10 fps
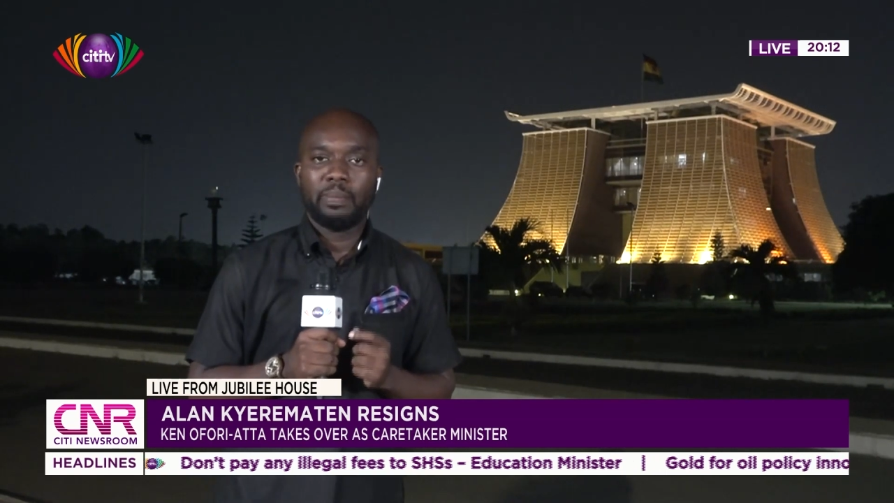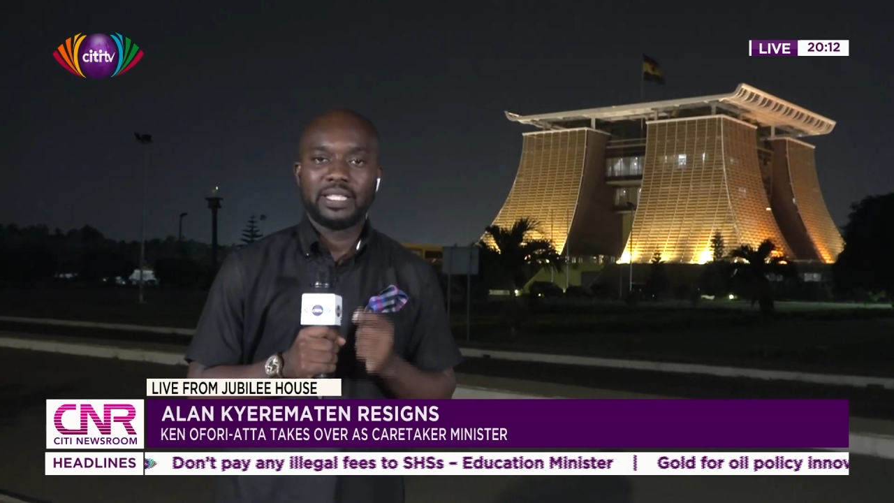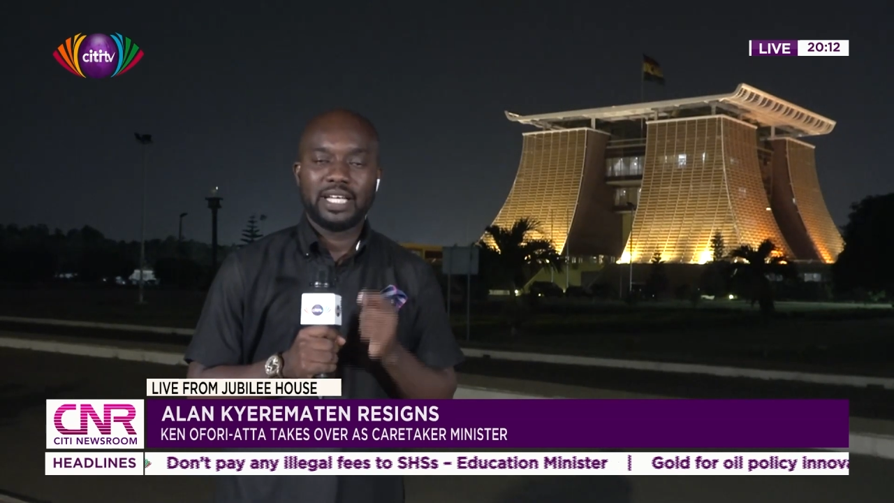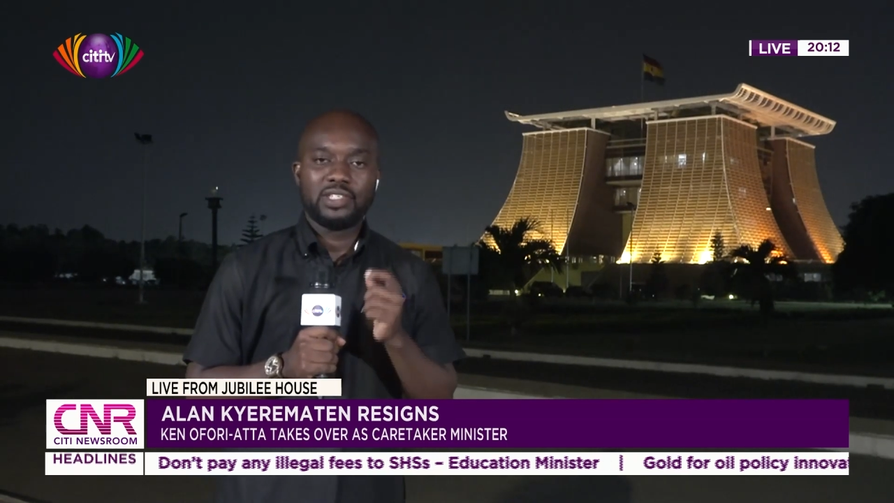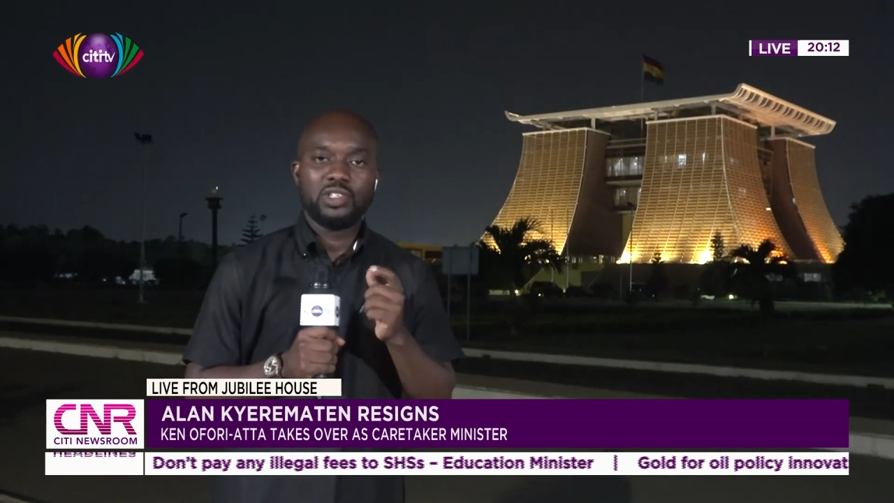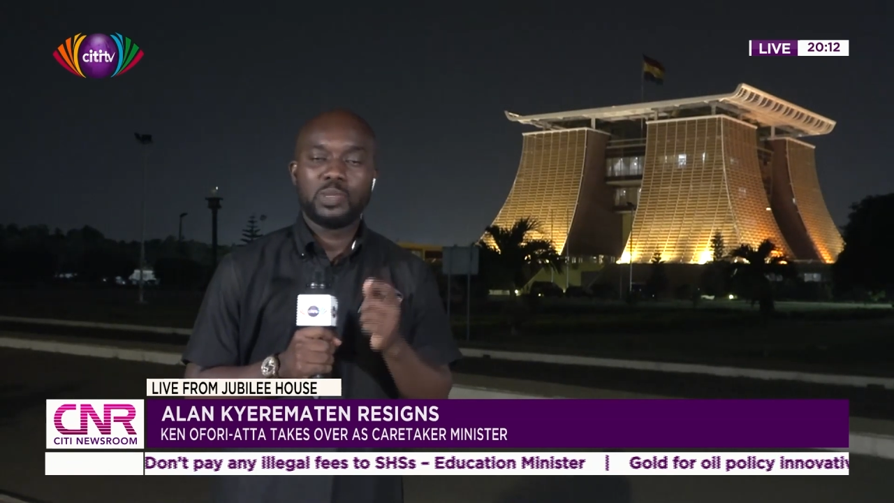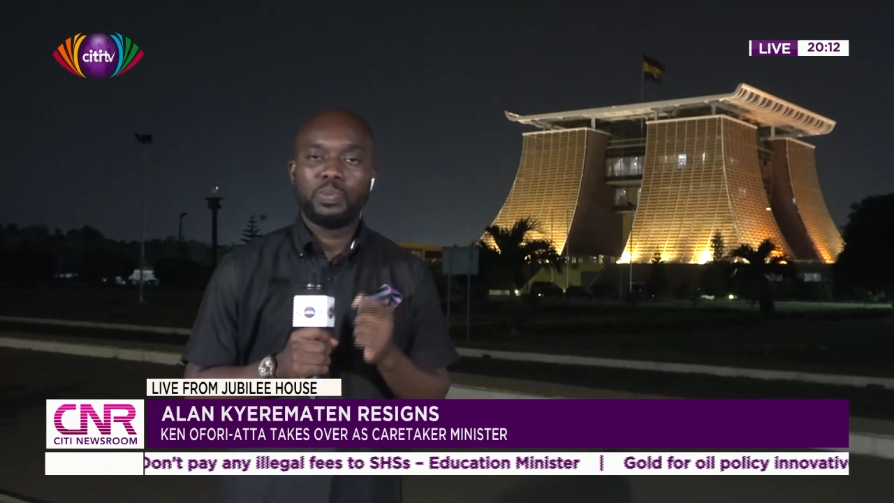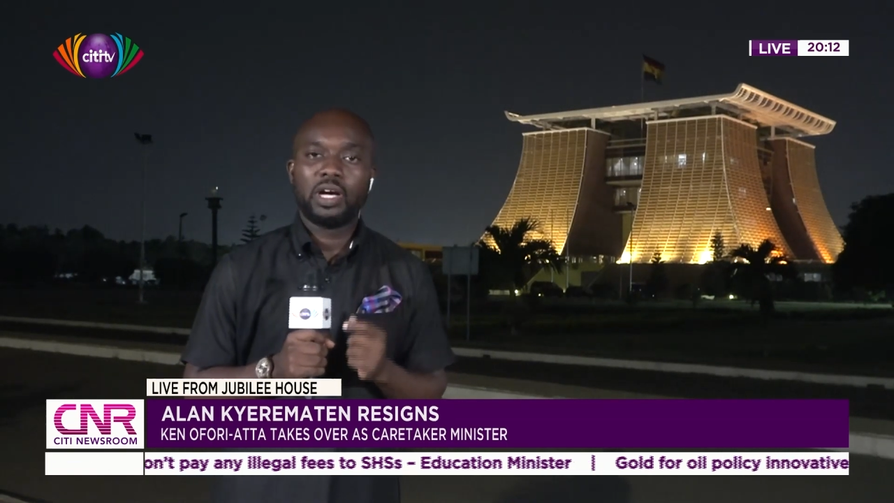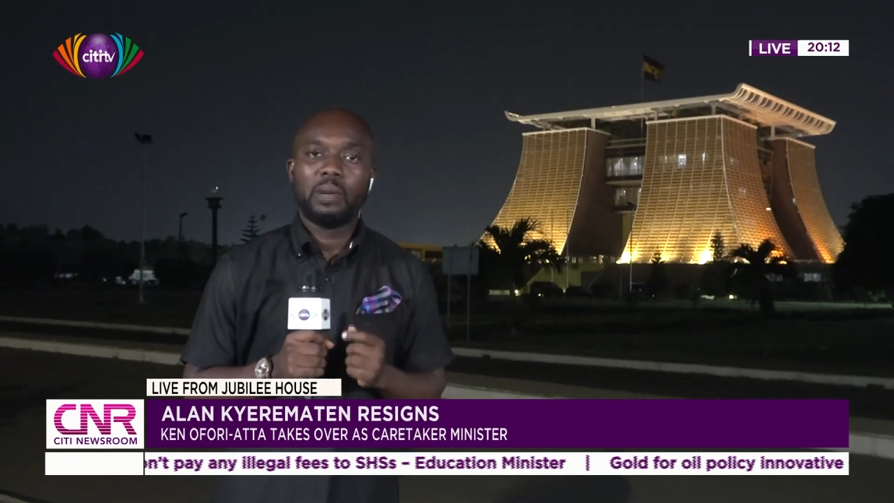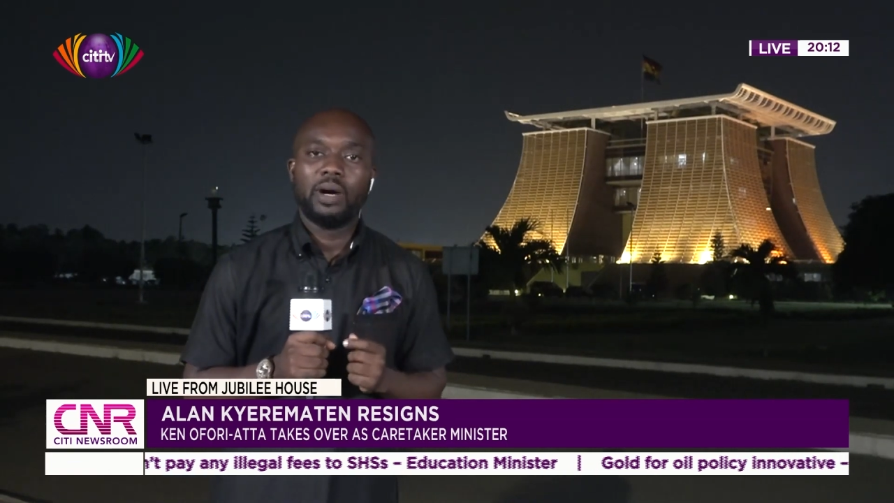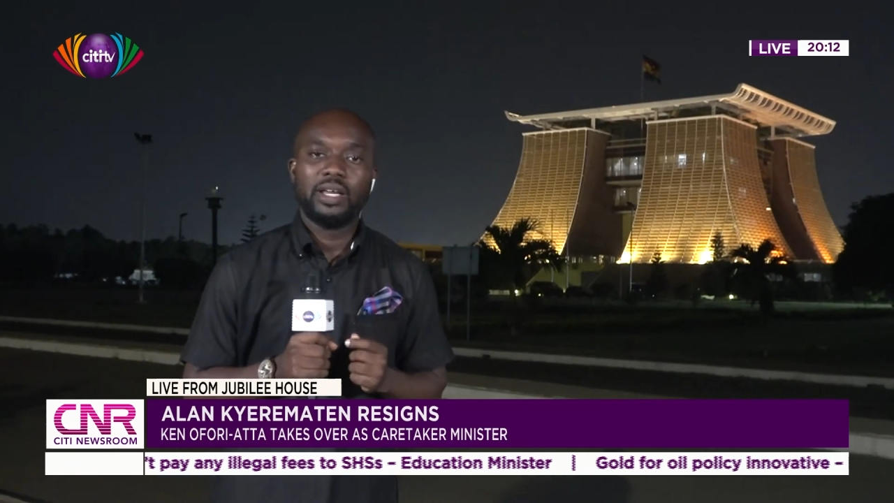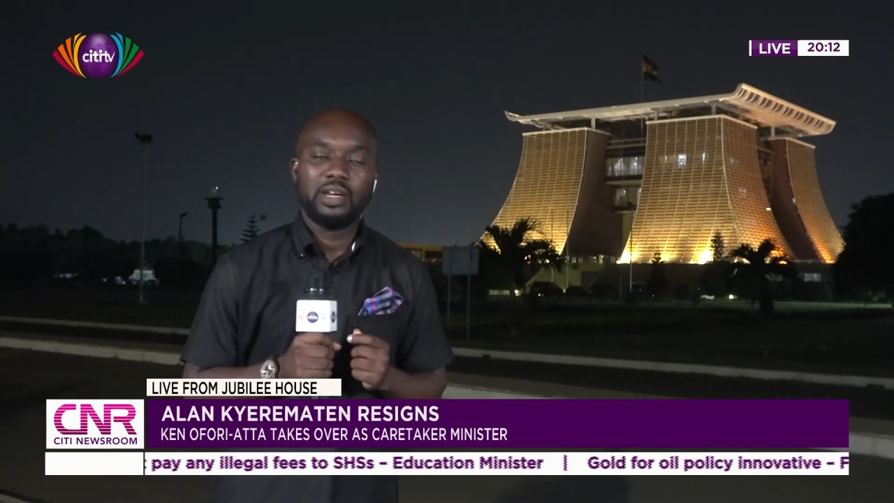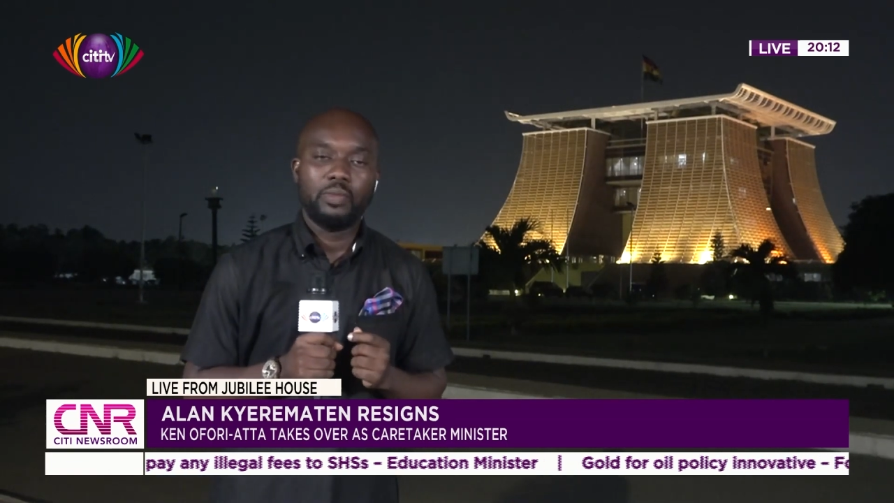But as you spoke about the